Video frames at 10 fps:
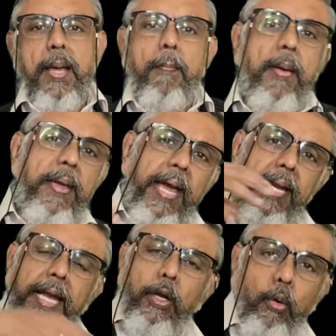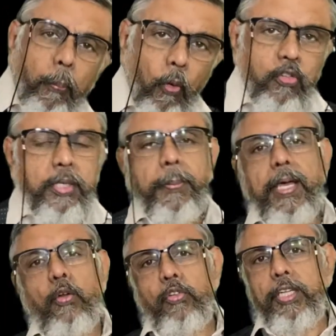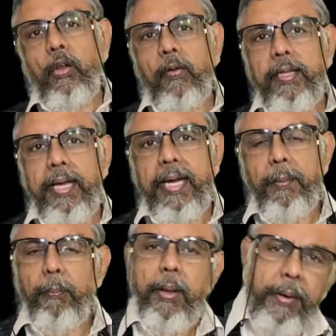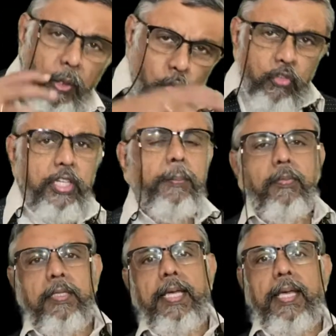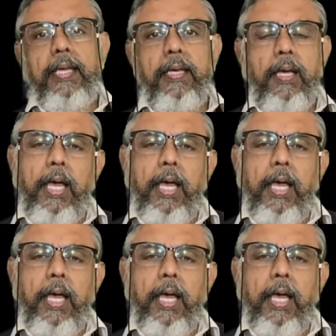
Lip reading: Maybe I need to pour some kerosene on that, maybe do something,